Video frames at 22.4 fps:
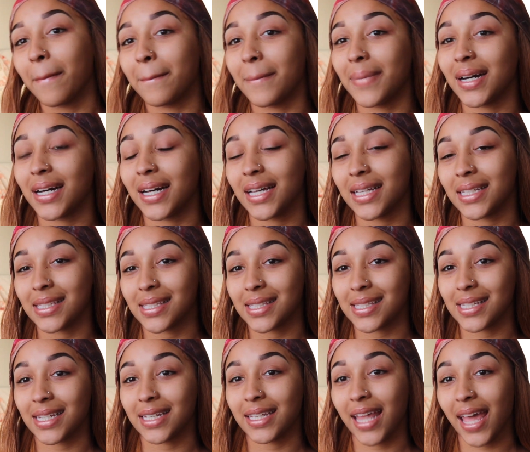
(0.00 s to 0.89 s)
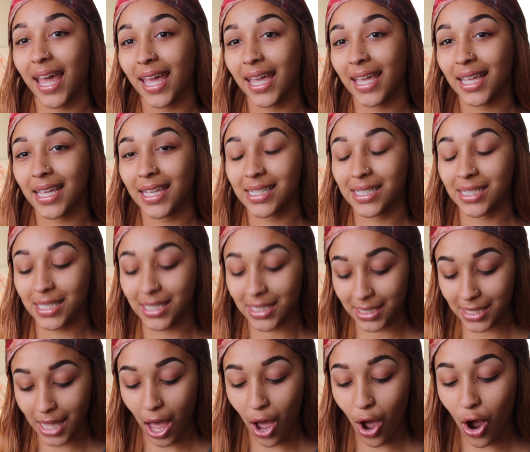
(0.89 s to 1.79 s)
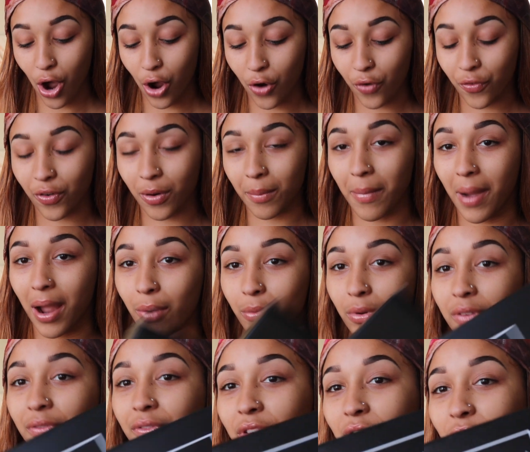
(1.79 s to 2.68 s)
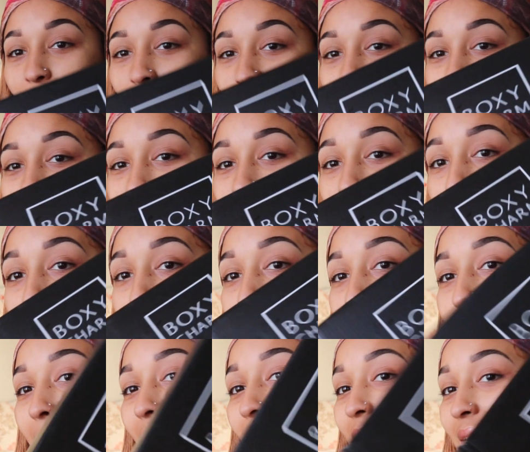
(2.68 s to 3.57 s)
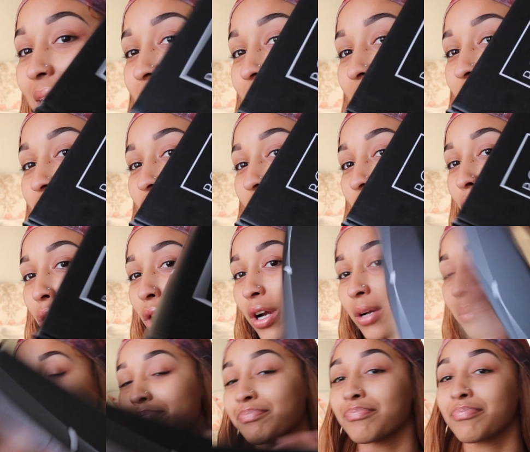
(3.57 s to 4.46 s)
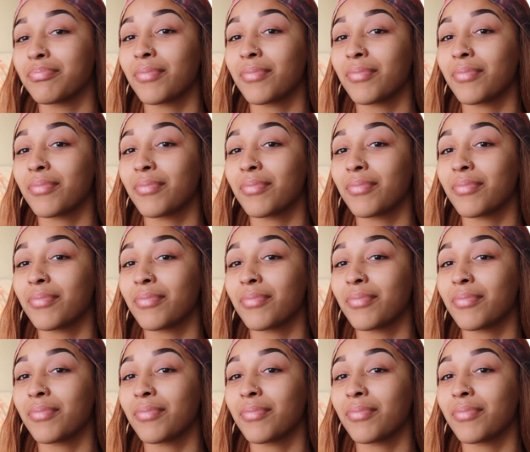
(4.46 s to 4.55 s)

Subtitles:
But today is over my review with Boxy charm,